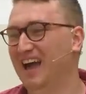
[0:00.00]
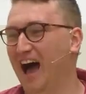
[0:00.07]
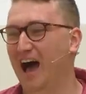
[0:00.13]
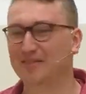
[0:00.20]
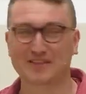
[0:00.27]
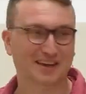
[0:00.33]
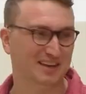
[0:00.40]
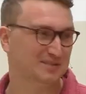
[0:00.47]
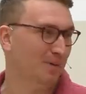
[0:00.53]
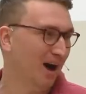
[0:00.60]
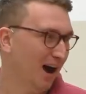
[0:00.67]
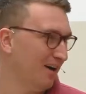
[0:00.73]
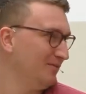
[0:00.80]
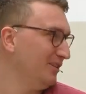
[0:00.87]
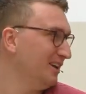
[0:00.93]
I think it's
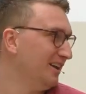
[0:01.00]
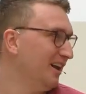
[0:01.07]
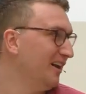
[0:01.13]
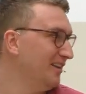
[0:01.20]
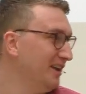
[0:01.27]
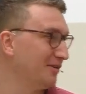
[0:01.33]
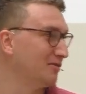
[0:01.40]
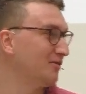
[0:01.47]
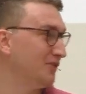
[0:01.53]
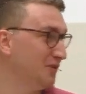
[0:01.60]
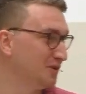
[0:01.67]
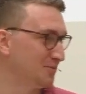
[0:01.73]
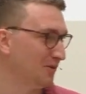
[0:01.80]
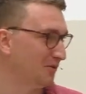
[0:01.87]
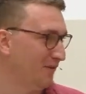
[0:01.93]
partly an
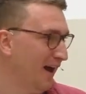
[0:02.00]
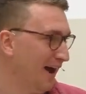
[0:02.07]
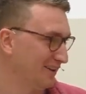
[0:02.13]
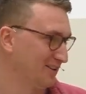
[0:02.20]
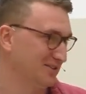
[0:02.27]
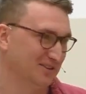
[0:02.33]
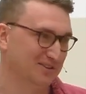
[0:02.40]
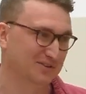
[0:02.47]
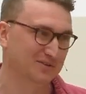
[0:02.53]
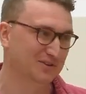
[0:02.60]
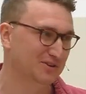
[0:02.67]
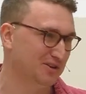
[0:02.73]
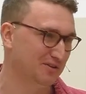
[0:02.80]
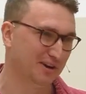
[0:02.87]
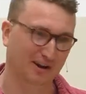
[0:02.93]
irrefutable fact, because as soon
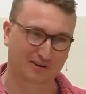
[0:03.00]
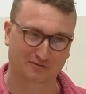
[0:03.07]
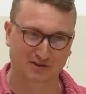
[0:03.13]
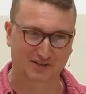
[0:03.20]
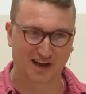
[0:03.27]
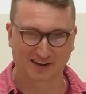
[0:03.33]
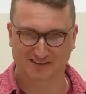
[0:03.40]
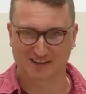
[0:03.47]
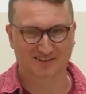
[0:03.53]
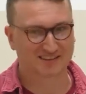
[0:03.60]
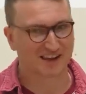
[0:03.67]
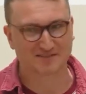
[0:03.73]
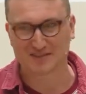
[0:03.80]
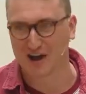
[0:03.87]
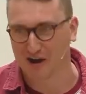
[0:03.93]
as you kind of reject it and
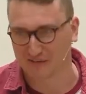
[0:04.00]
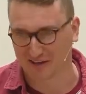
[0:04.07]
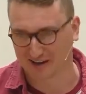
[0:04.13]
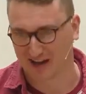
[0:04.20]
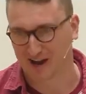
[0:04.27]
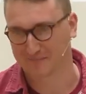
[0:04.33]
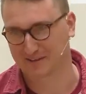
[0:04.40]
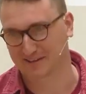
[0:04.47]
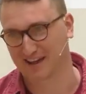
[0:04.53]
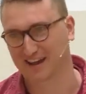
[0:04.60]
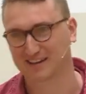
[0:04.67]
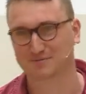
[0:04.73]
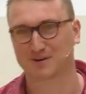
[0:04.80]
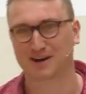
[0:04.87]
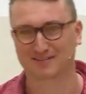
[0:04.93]
say, no, that can't be the
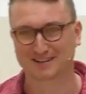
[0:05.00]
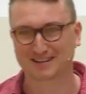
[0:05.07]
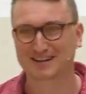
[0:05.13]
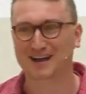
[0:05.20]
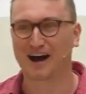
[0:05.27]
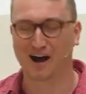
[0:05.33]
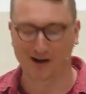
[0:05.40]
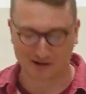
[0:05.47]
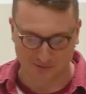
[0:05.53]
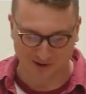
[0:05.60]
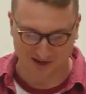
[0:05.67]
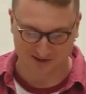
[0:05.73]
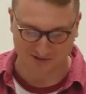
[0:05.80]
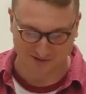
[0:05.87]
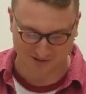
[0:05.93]
case, well, are you
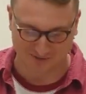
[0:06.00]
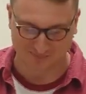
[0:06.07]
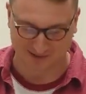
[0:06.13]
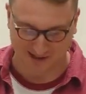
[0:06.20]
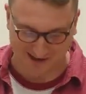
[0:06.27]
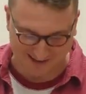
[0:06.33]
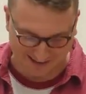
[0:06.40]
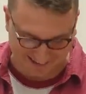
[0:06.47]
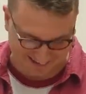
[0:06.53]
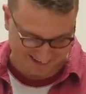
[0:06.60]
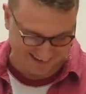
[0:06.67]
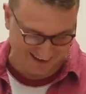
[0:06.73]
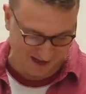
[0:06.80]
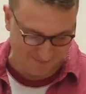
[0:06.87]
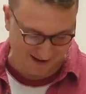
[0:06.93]
actually just complaining
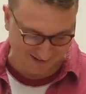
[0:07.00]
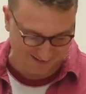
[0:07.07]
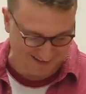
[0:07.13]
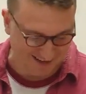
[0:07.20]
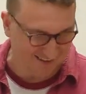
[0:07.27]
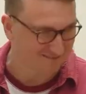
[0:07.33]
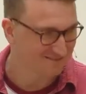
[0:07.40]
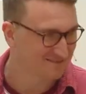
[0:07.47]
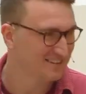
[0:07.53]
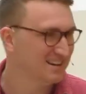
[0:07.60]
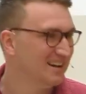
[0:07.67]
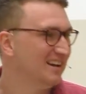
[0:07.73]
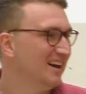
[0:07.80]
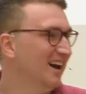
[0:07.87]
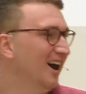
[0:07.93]
about it?
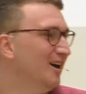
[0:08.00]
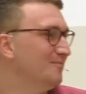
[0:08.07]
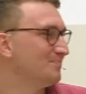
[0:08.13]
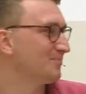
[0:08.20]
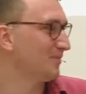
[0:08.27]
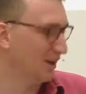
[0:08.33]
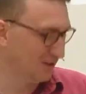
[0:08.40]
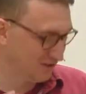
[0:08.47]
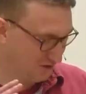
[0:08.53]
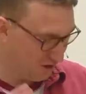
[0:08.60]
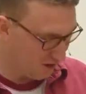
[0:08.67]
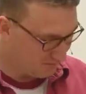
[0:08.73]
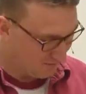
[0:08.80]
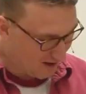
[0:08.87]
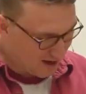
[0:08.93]
A
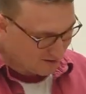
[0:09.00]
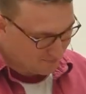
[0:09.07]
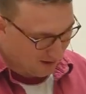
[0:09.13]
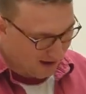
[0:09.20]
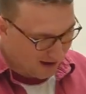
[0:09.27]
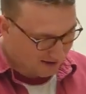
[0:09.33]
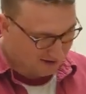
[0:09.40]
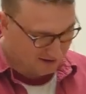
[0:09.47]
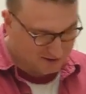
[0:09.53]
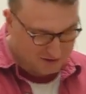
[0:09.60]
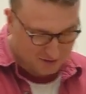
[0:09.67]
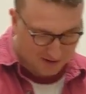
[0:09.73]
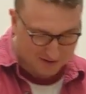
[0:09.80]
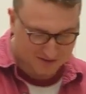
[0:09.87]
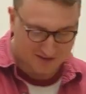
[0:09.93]
survey back in
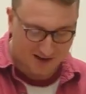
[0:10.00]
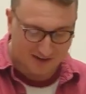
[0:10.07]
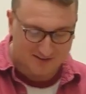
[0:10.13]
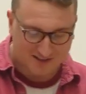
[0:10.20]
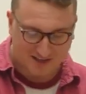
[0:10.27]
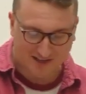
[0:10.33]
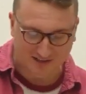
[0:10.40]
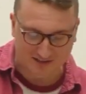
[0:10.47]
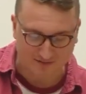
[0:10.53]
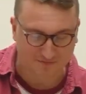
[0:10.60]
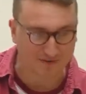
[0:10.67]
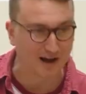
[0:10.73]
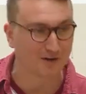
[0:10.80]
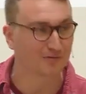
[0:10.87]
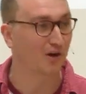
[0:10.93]
2019
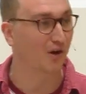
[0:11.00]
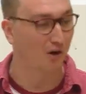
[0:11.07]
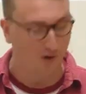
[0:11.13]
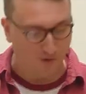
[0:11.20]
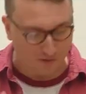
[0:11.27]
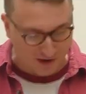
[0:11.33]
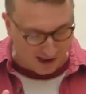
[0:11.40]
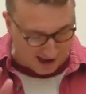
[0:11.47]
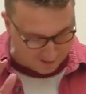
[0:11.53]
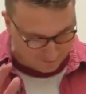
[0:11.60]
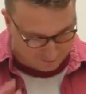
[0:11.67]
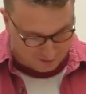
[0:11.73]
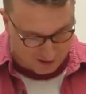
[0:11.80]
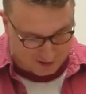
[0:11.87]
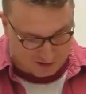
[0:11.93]
found that on
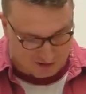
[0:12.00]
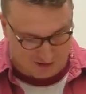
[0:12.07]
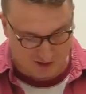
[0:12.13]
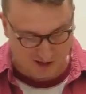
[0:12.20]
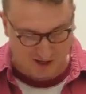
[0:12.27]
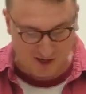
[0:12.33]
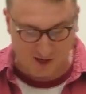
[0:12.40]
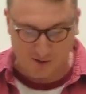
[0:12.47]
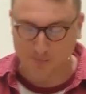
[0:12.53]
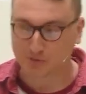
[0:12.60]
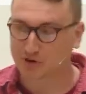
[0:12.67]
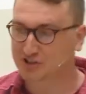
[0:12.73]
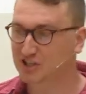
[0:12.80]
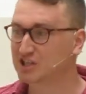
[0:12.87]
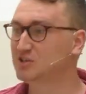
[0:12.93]
average,
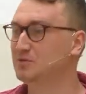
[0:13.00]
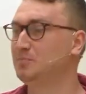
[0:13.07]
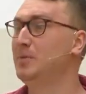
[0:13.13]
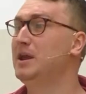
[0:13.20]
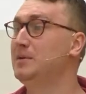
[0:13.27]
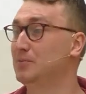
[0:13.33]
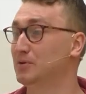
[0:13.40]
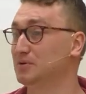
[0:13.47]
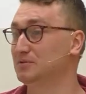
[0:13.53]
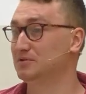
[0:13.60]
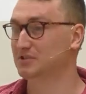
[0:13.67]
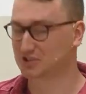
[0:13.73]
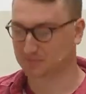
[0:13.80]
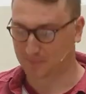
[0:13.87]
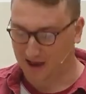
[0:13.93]
British people
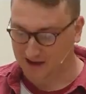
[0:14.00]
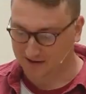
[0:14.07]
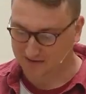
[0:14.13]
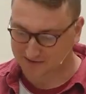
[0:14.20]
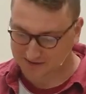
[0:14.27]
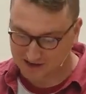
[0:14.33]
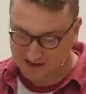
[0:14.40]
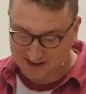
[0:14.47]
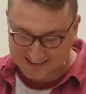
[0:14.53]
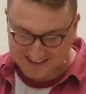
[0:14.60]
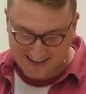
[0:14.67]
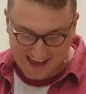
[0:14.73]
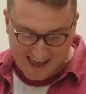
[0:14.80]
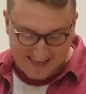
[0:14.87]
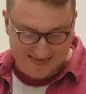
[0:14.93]
spend
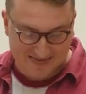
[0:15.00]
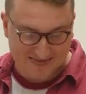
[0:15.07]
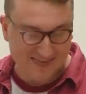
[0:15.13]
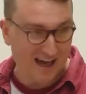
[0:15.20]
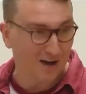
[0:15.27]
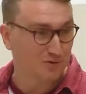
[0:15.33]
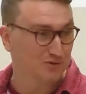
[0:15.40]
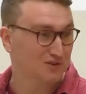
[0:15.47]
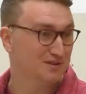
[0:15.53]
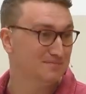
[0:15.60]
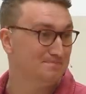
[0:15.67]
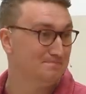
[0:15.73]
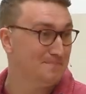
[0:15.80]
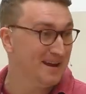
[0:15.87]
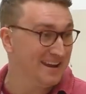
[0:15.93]

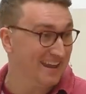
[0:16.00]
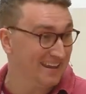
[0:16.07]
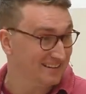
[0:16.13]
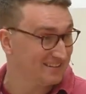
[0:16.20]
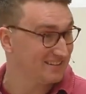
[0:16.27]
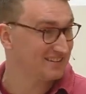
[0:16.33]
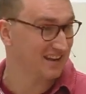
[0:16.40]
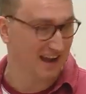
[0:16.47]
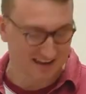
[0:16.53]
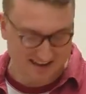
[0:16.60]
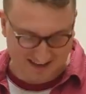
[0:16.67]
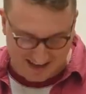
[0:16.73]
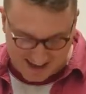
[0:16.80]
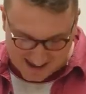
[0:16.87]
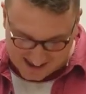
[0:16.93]
10,000 minutes a
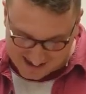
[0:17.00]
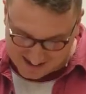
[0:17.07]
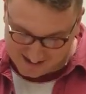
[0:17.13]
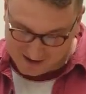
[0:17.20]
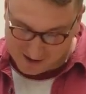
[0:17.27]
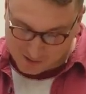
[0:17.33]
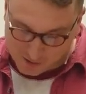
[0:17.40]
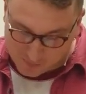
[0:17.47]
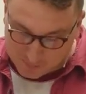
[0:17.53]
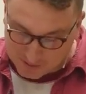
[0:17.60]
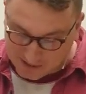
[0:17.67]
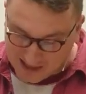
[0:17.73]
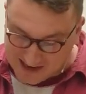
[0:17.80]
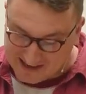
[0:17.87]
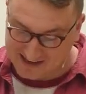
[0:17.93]
year
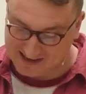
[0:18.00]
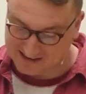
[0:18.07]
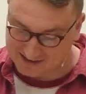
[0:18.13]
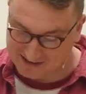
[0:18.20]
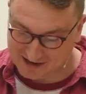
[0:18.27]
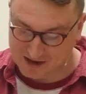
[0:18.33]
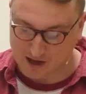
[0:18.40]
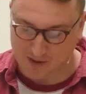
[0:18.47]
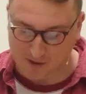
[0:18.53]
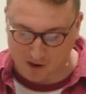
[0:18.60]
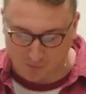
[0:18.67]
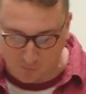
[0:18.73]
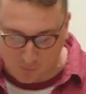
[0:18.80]
complaining about